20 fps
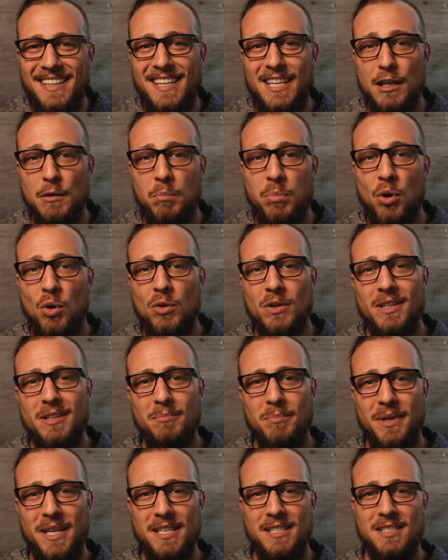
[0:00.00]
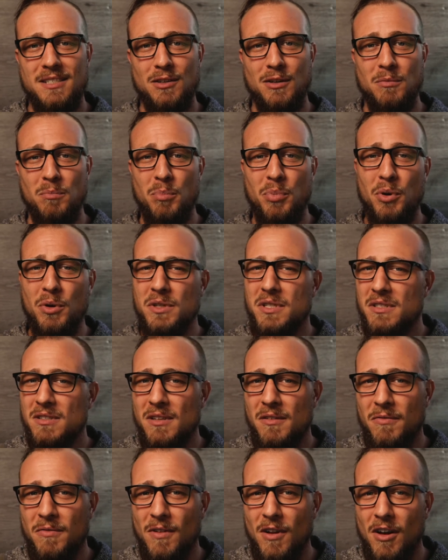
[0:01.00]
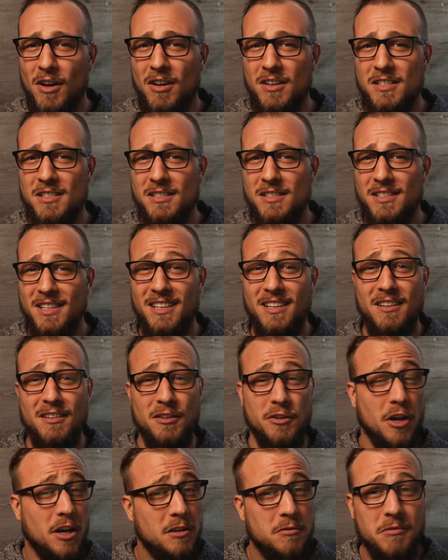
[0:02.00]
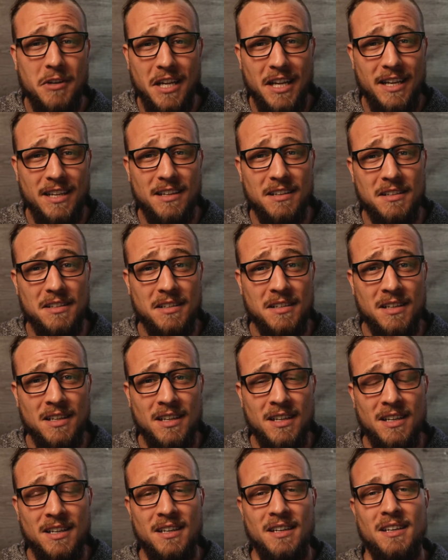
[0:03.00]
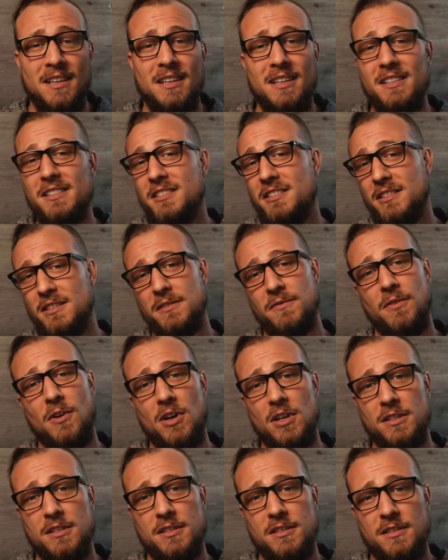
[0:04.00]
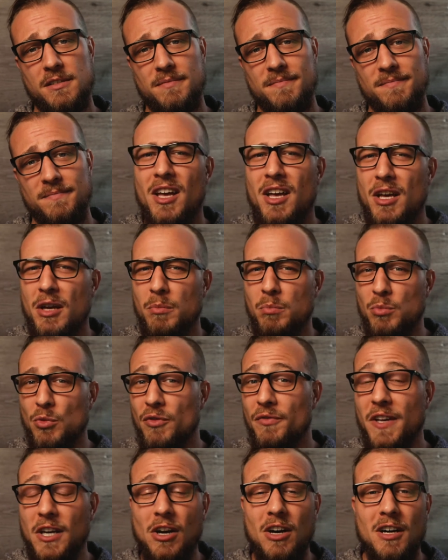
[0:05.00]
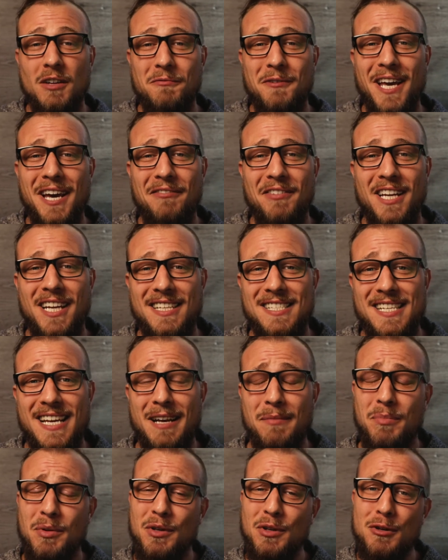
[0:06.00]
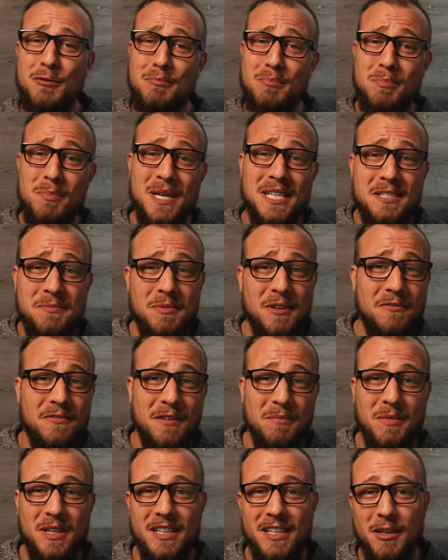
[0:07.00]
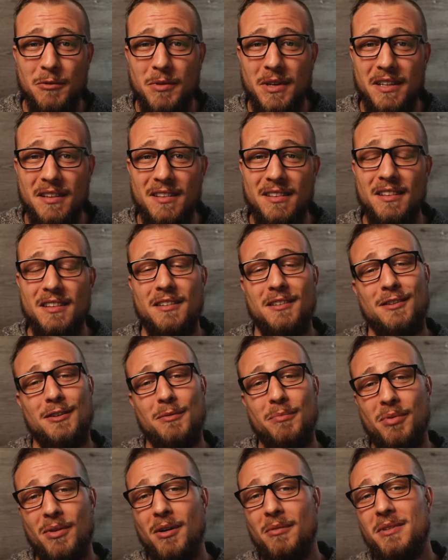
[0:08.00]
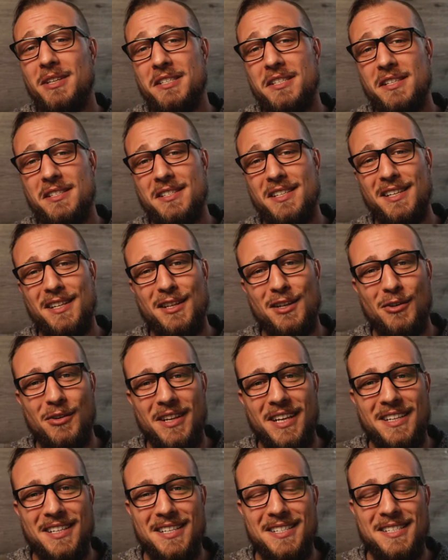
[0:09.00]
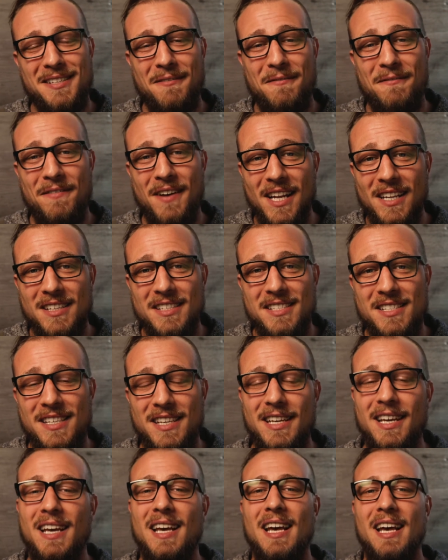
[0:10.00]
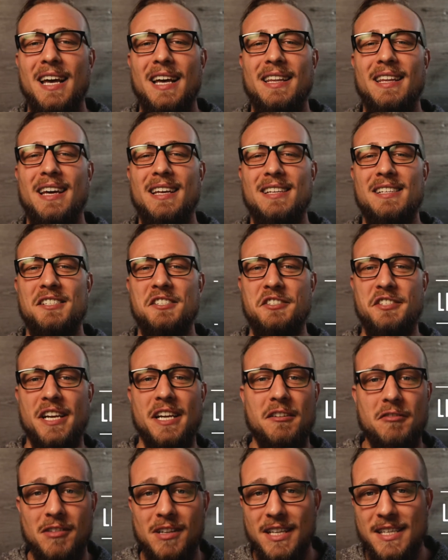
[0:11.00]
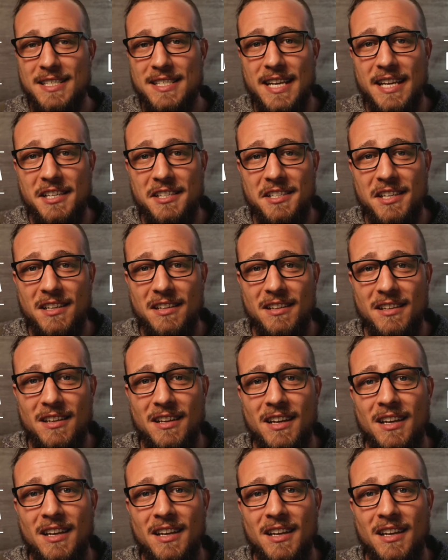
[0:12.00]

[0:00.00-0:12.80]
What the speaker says: the opponent based on personal flaws that are not related is just false. Moving on, we have an example you must be familiar with. Probably just didn't know that it's a fallacy, and that is generalization.